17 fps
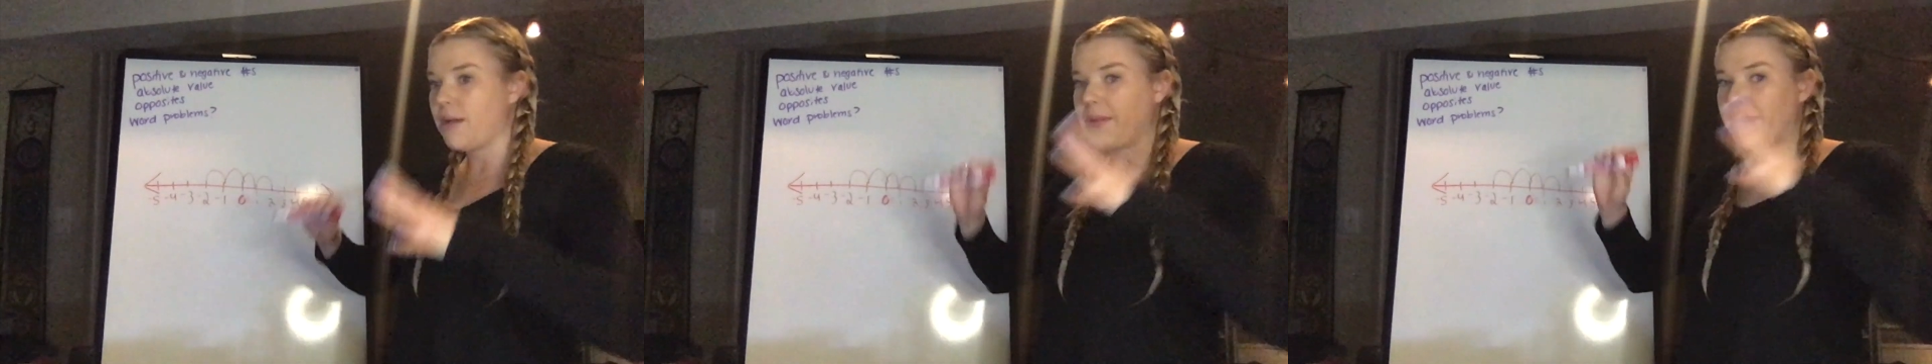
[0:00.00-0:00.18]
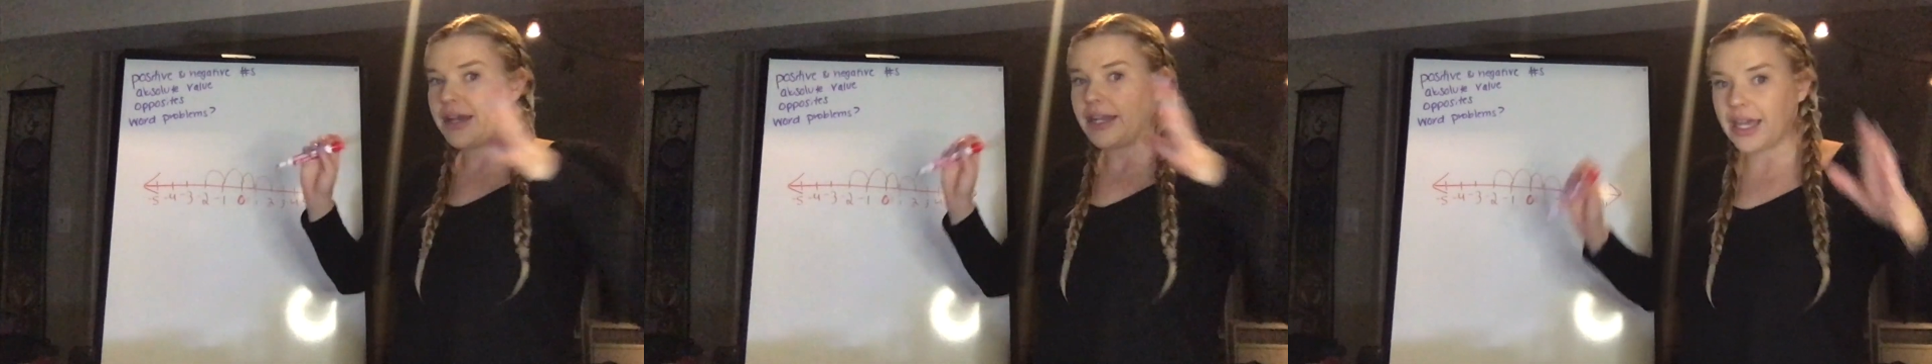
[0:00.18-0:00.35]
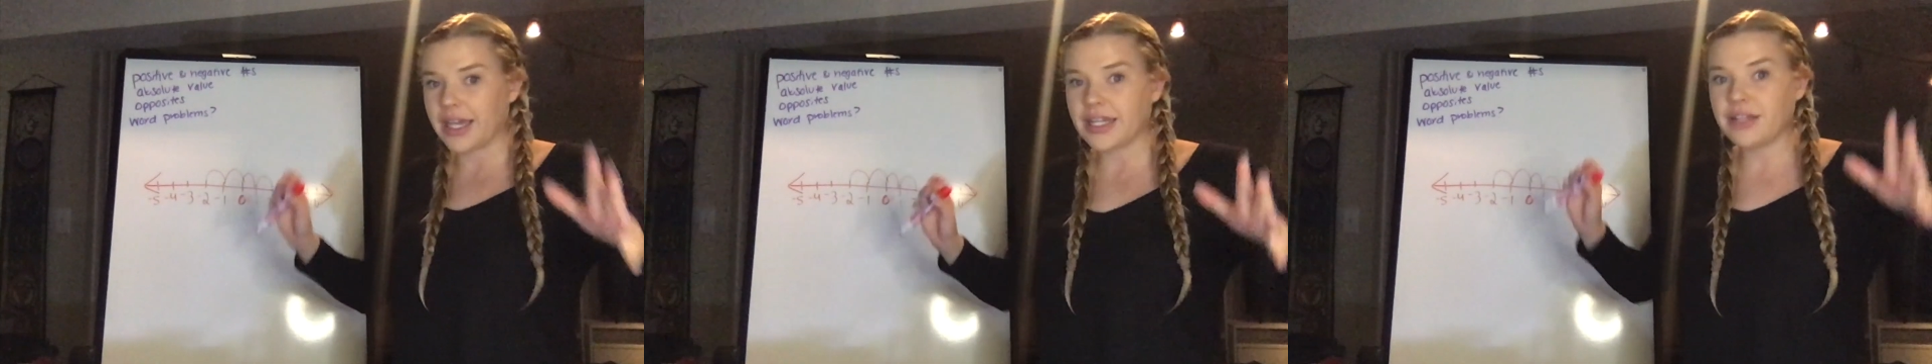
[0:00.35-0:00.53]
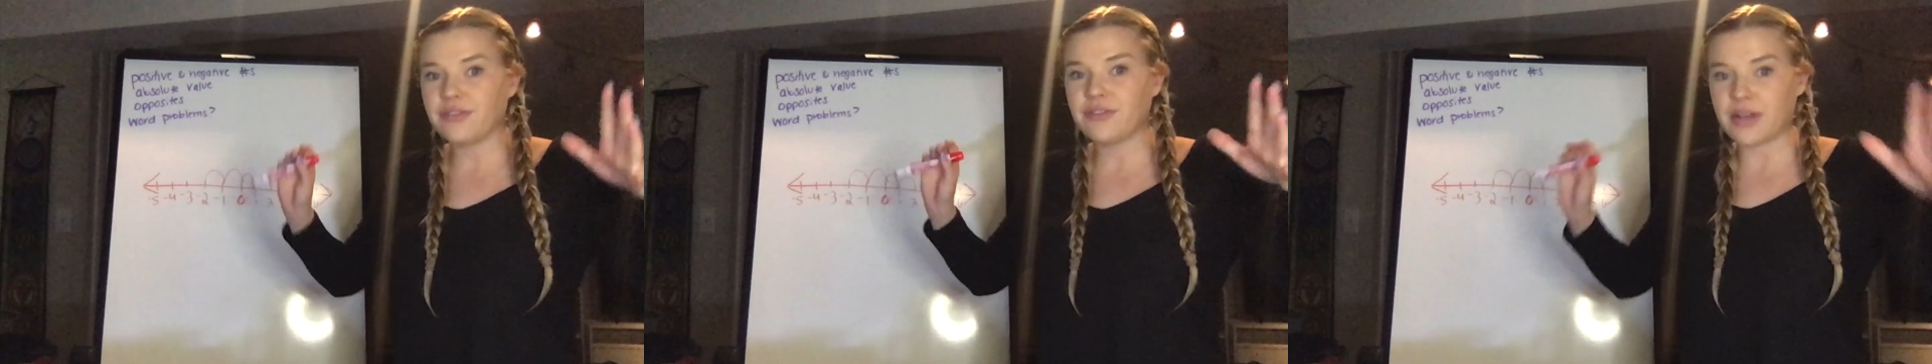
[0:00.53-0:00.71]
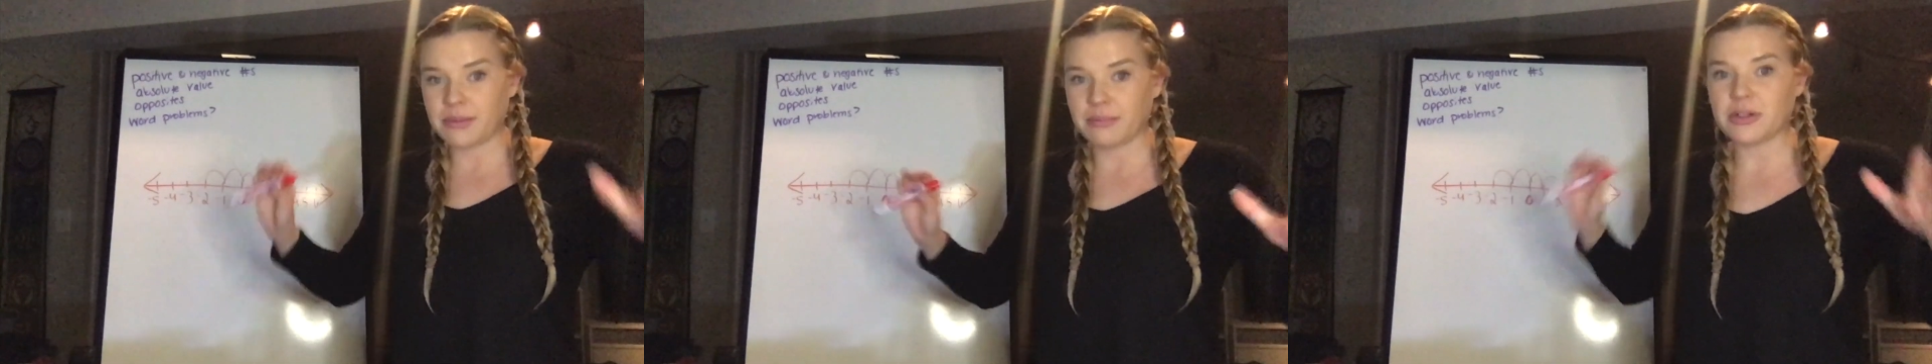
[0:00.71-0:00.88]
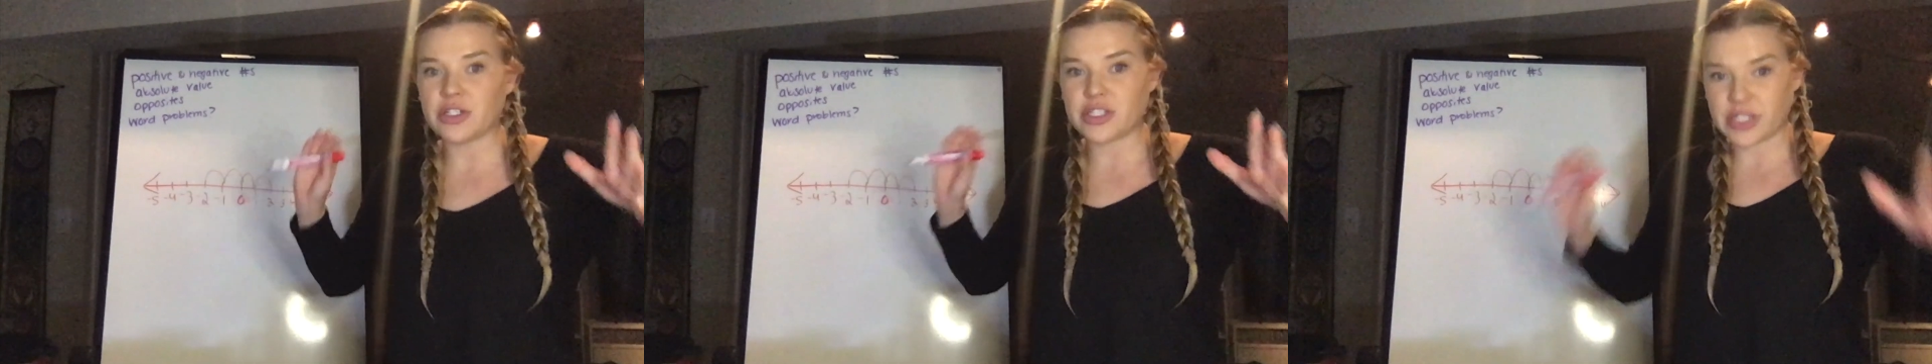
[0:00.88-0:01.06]
my negative
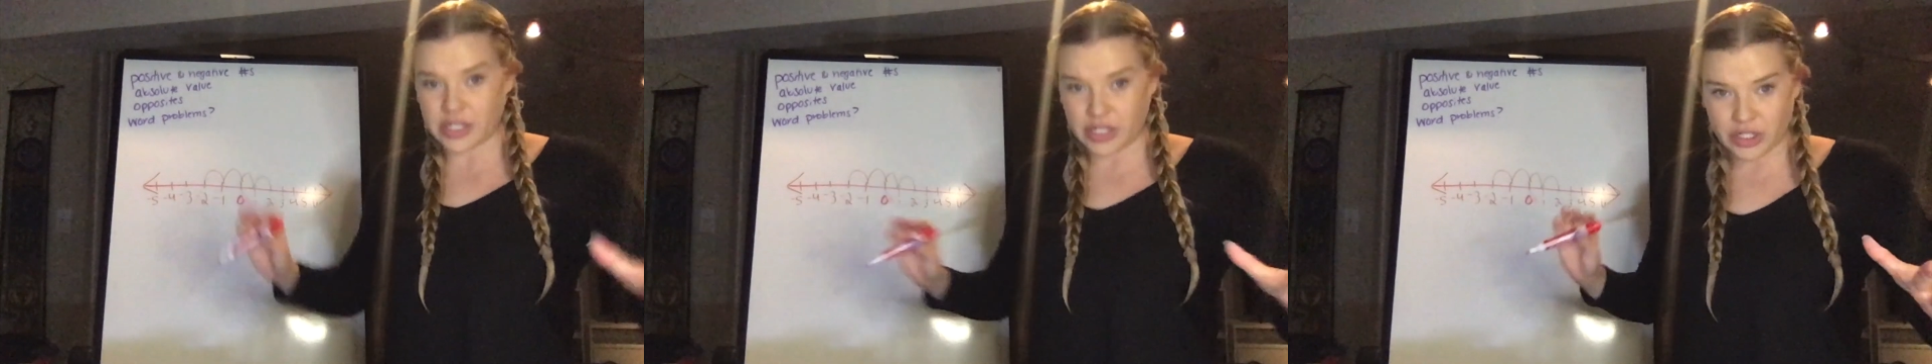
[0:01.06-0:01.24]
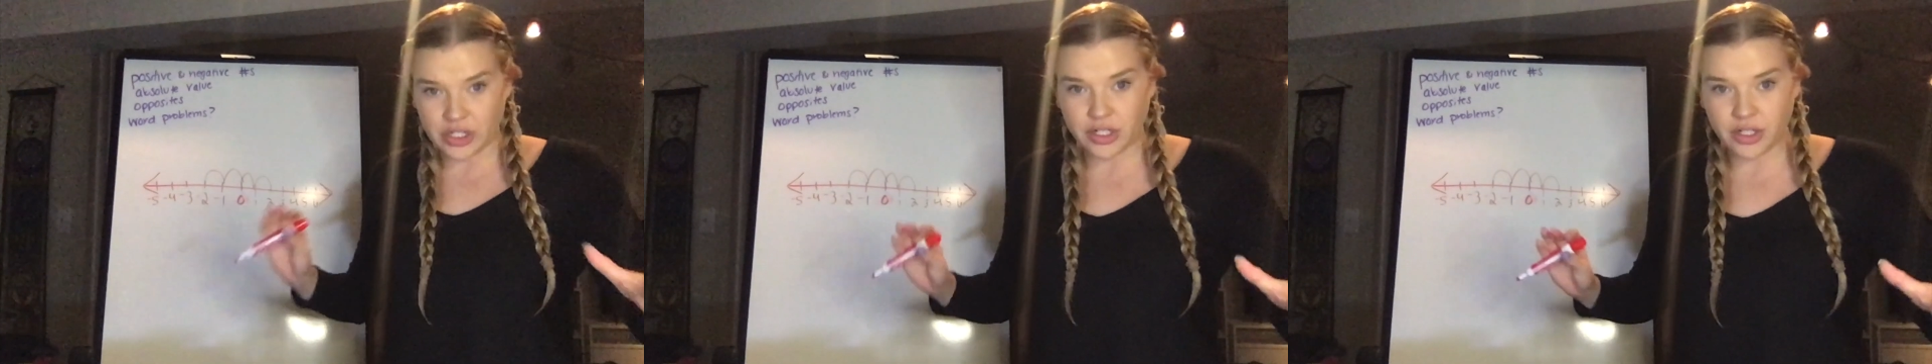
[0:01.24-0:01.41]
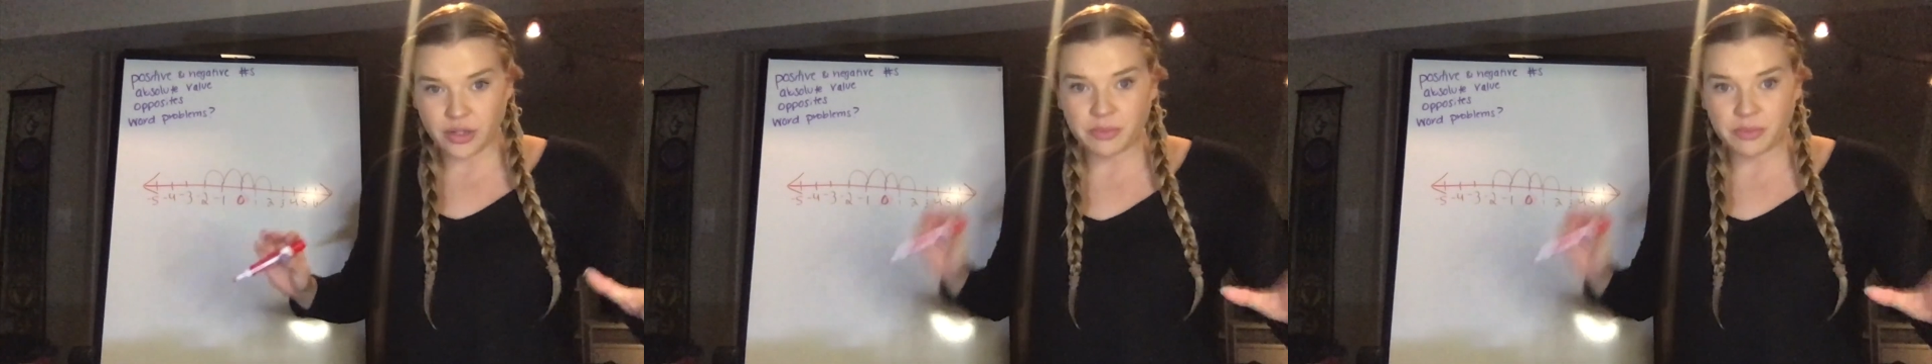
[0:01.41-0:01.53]
numbers here,